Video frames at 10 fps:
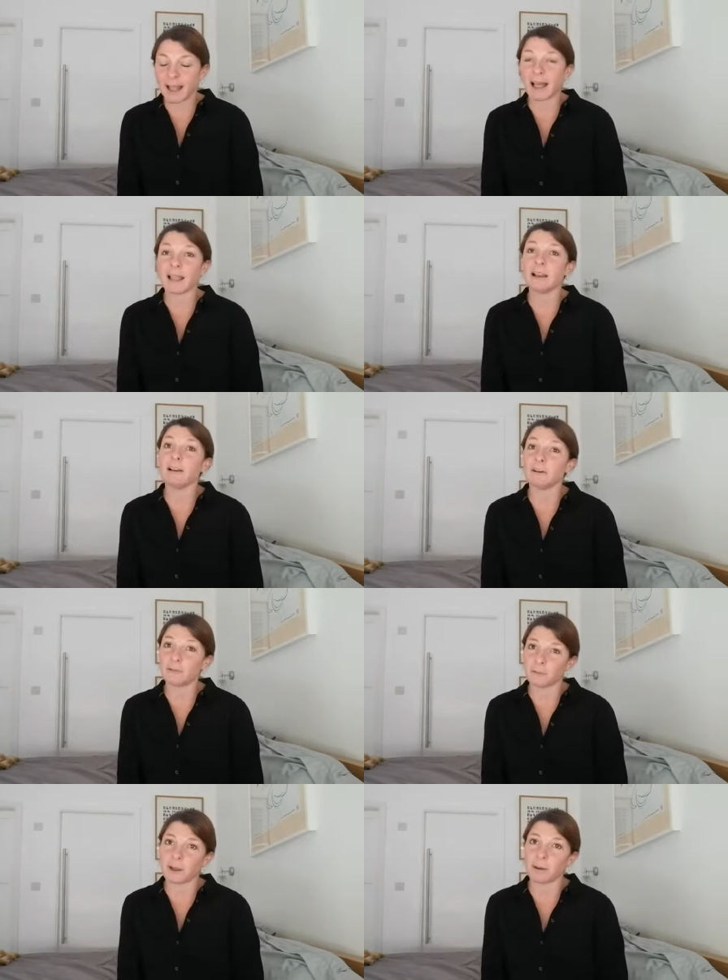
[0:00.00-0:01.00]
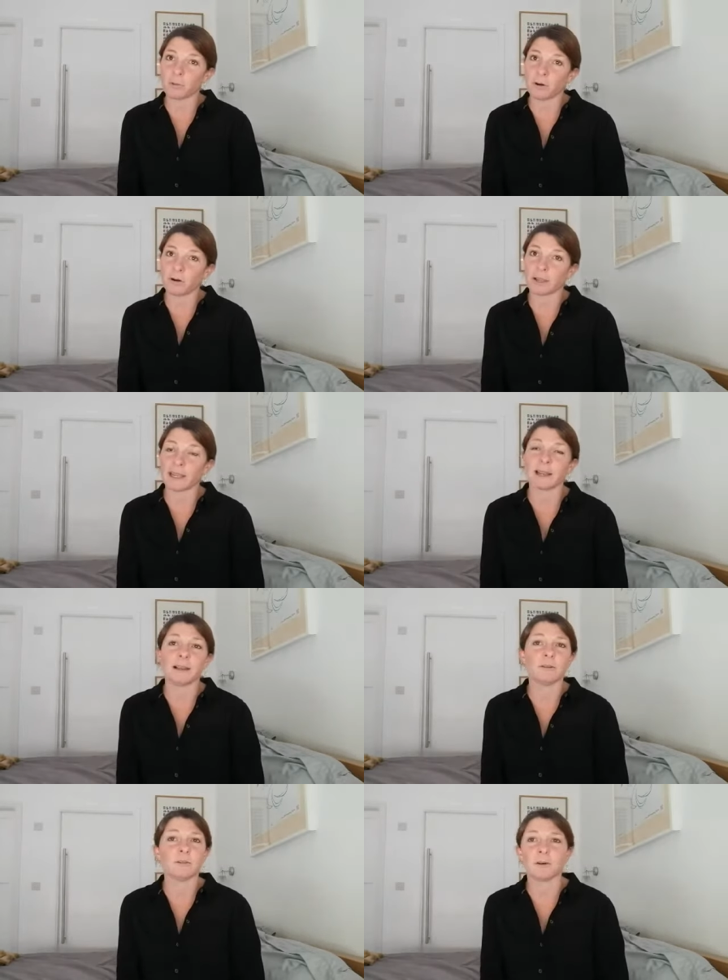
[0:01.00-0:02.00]
I love my walking. I
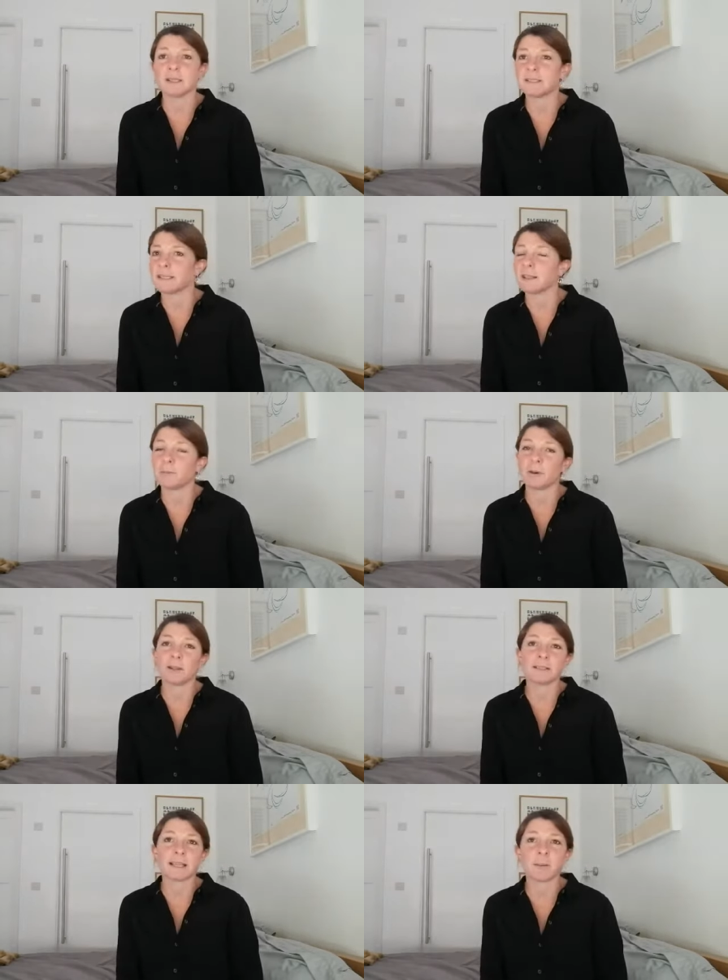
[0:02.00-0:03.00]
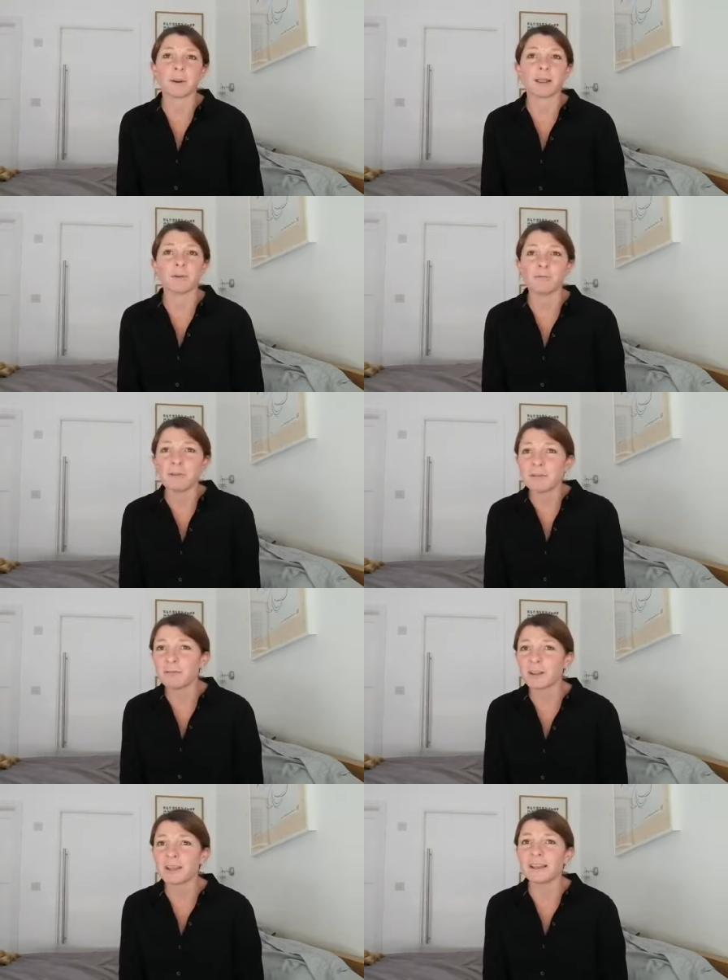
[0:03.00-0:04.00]
love going to see the birds down by the
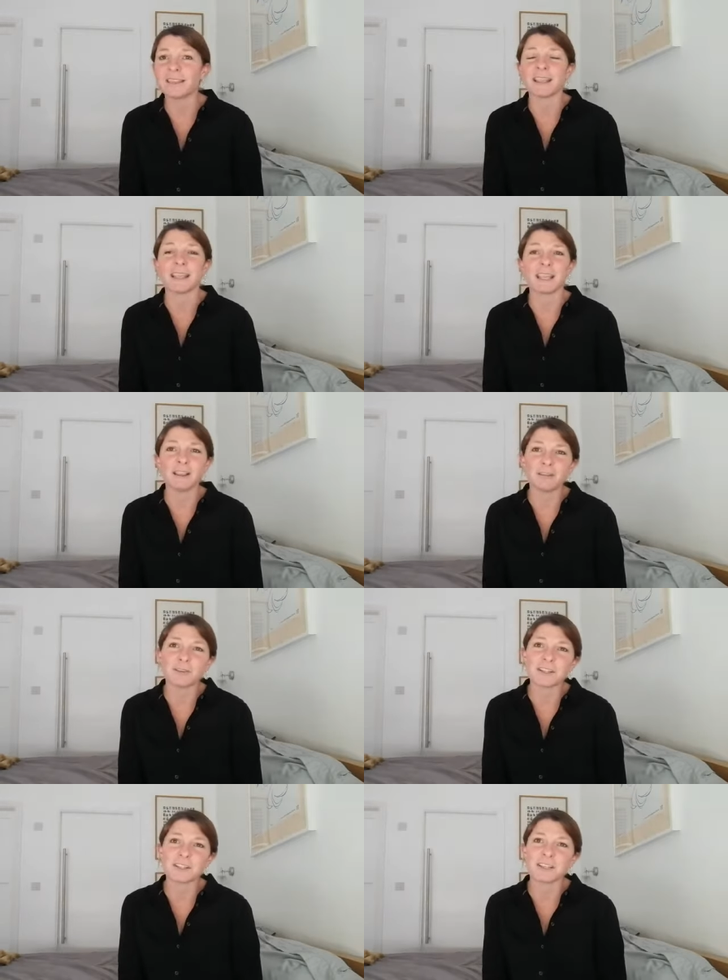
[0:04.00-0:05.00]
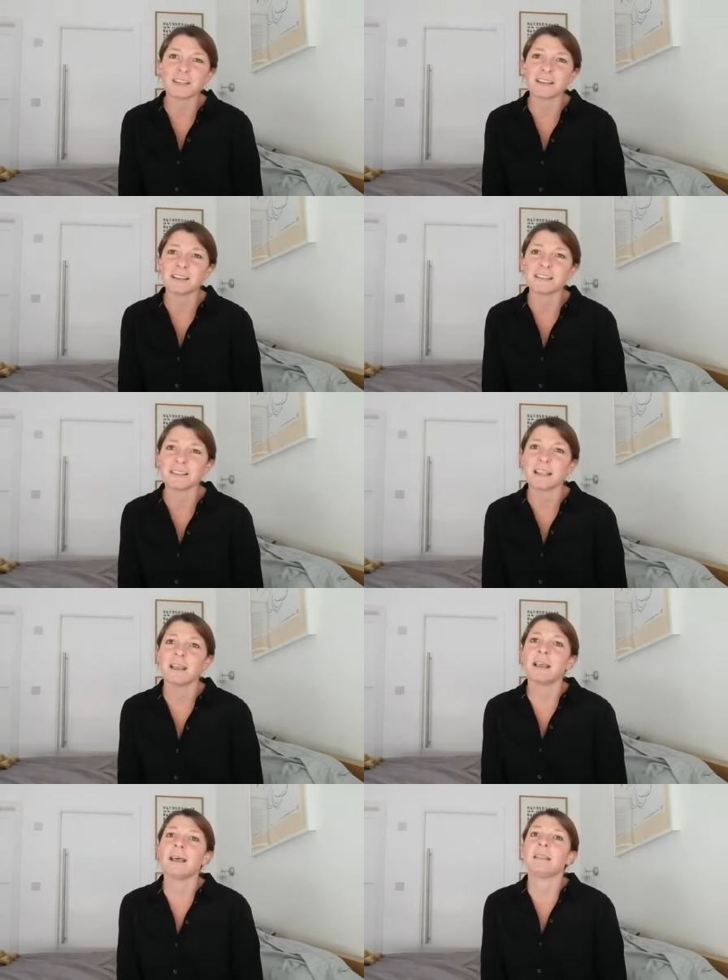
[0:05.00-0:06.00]
river, the kingfishers,
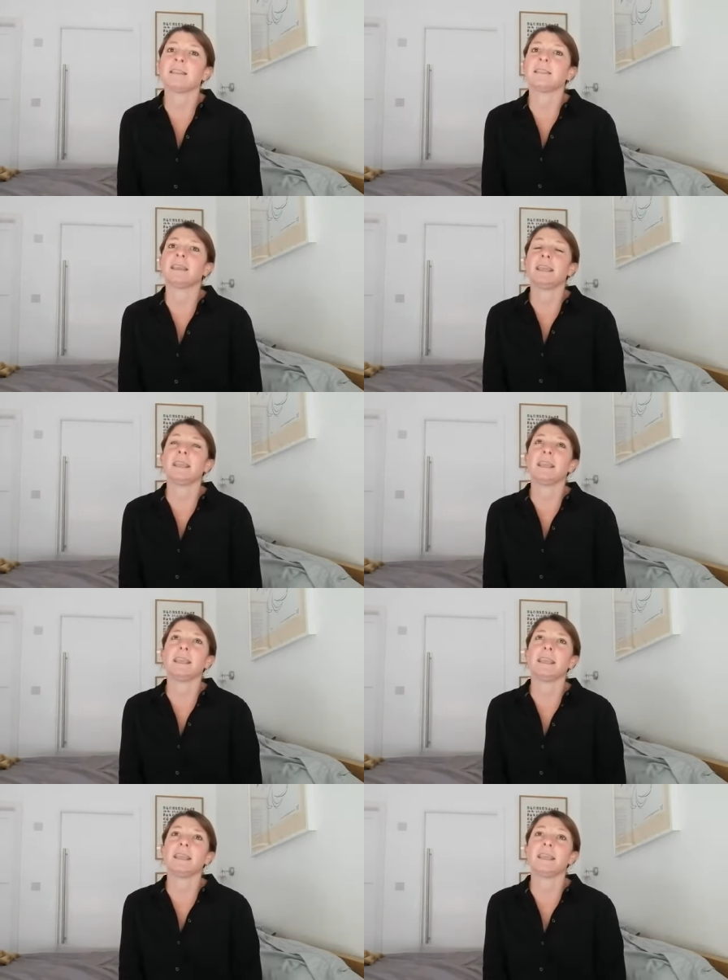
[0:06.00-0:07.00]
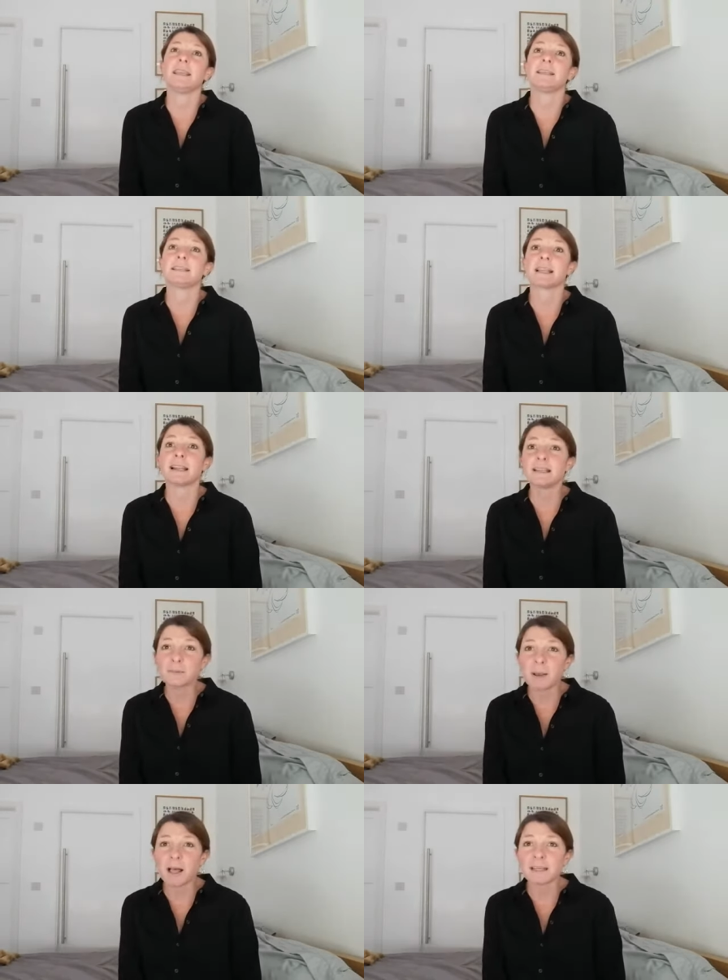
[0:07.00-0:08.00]
the sand
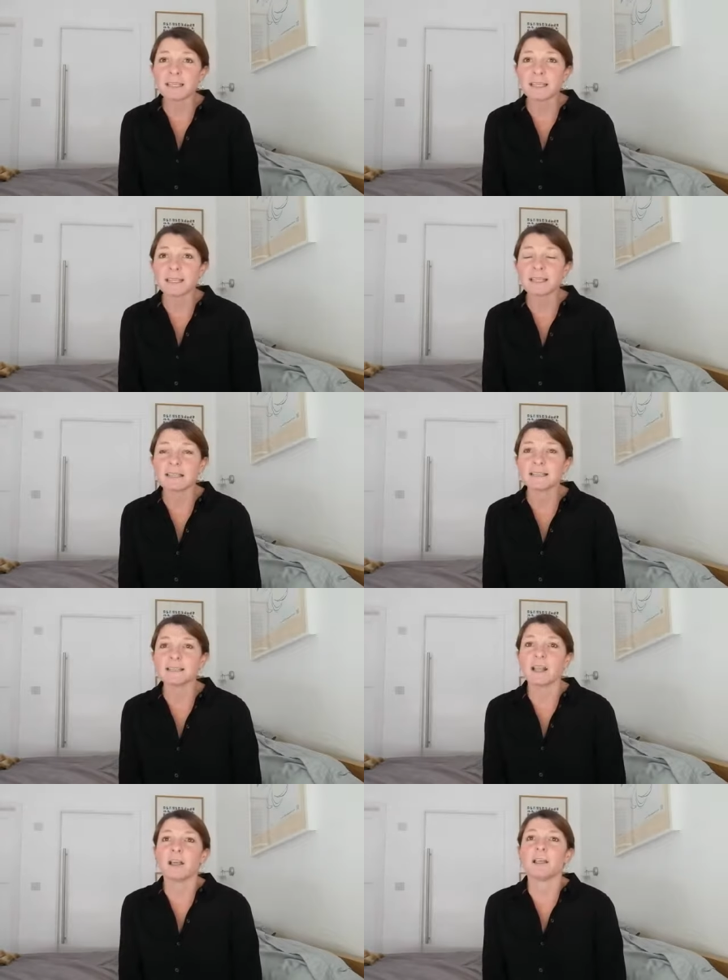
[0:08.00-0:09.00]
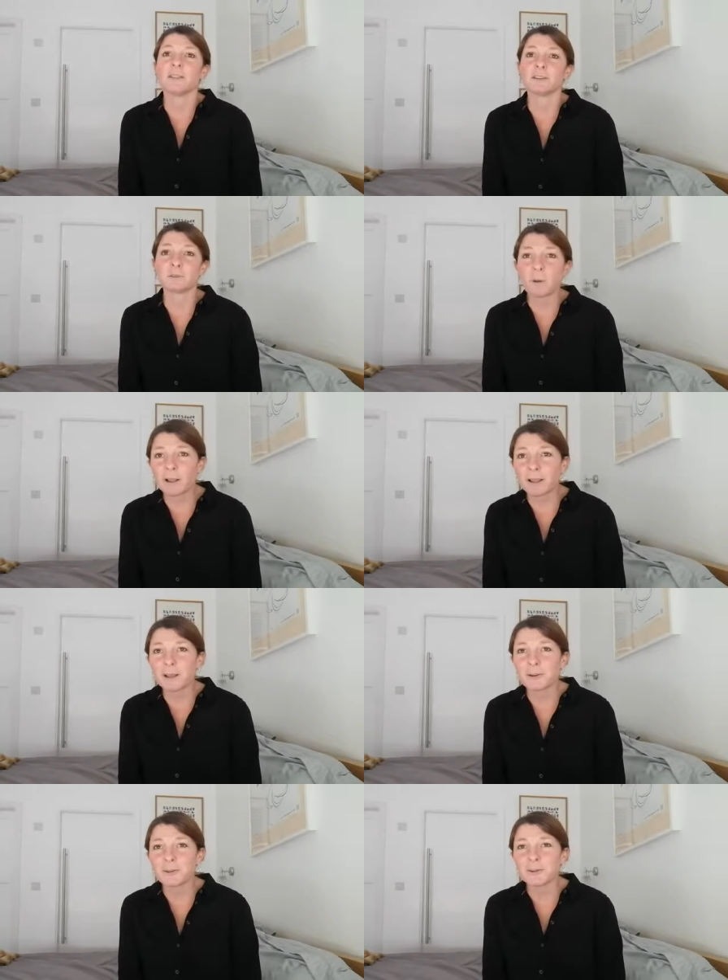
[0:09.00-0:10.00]
martins, the
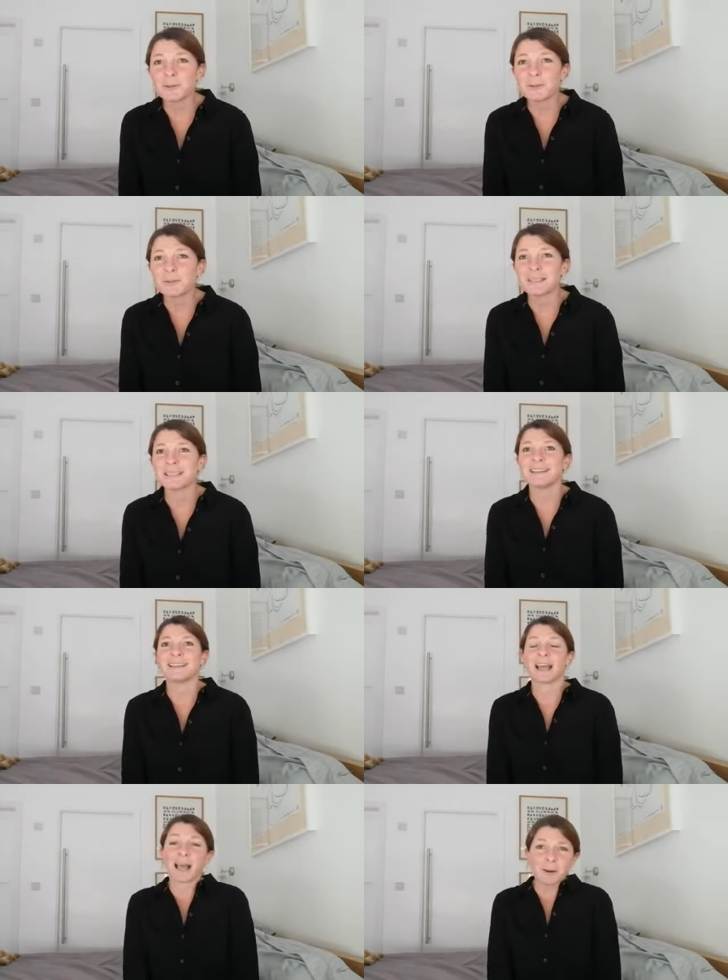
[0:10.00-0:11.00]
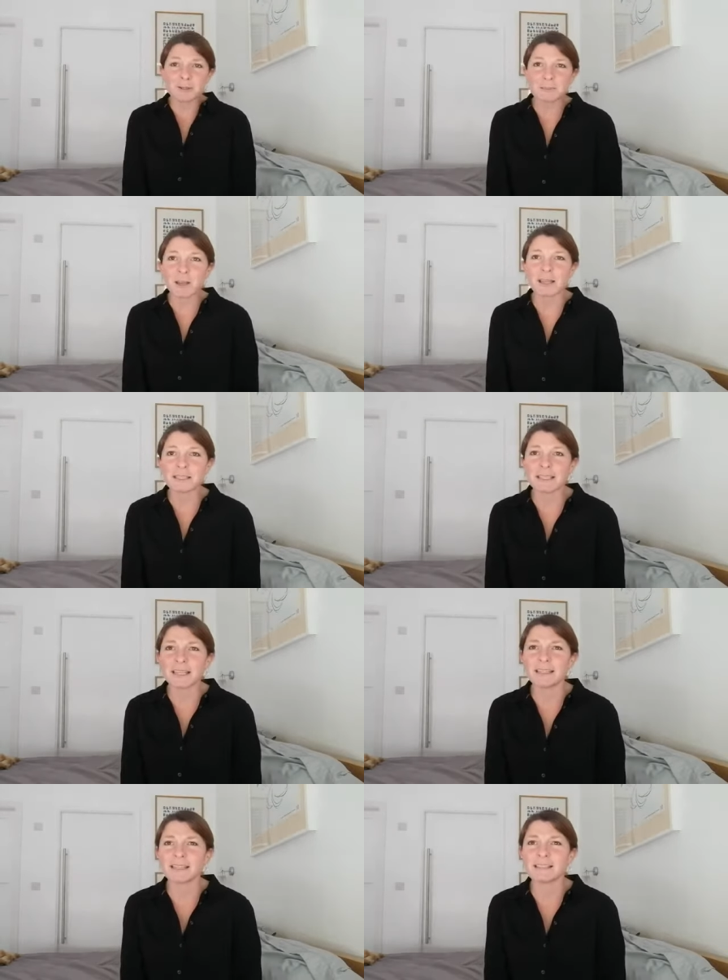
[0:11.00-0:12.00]
swallows, the house
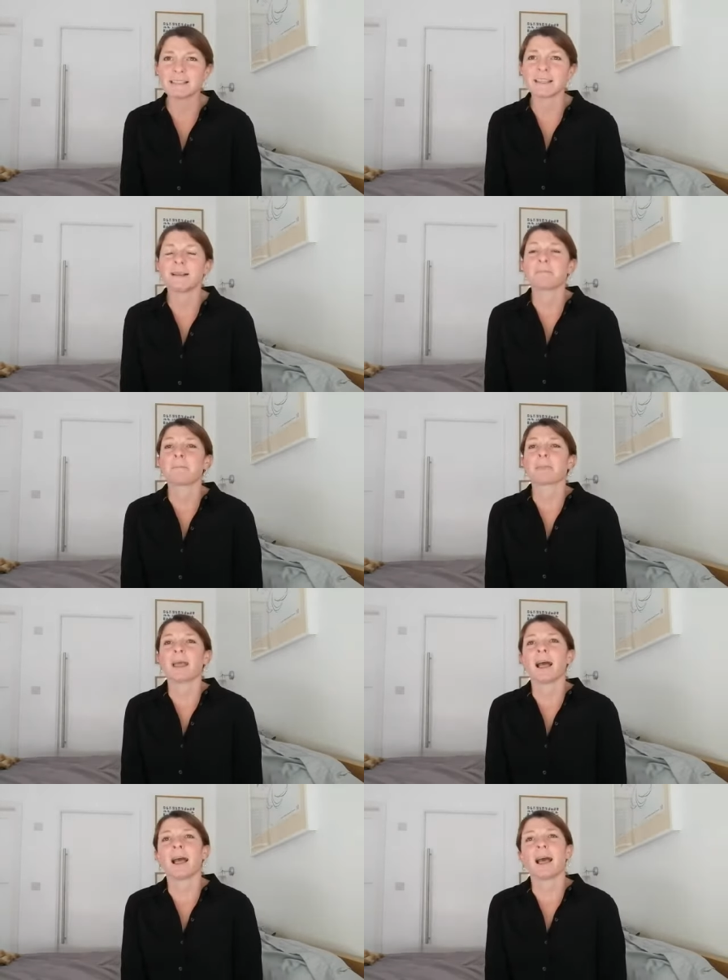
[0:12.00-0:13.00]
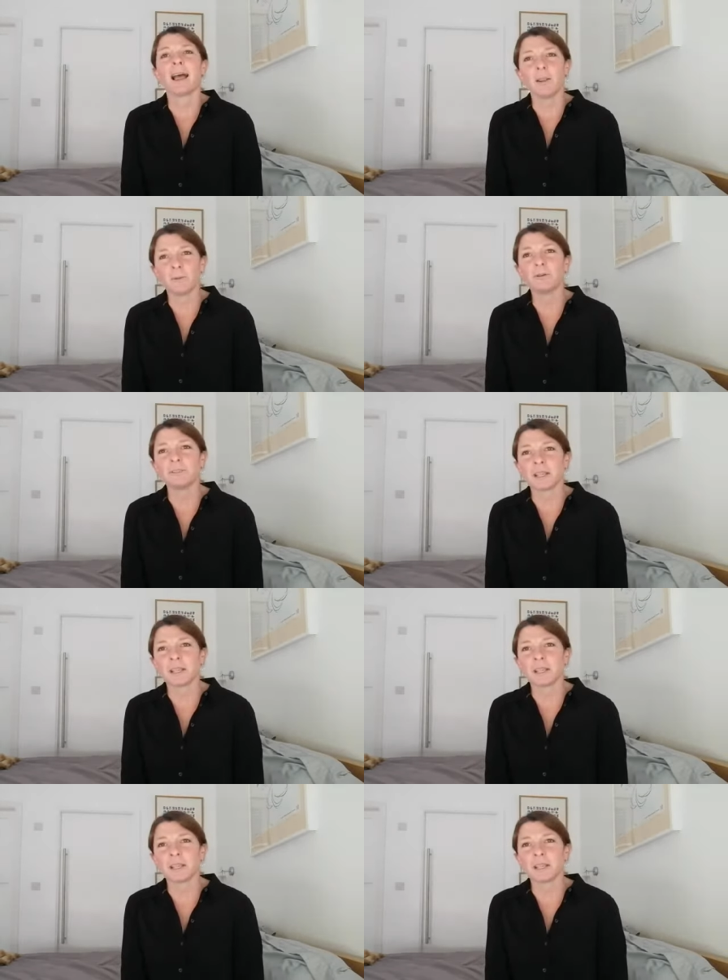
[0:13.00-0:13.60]
martins. I wonder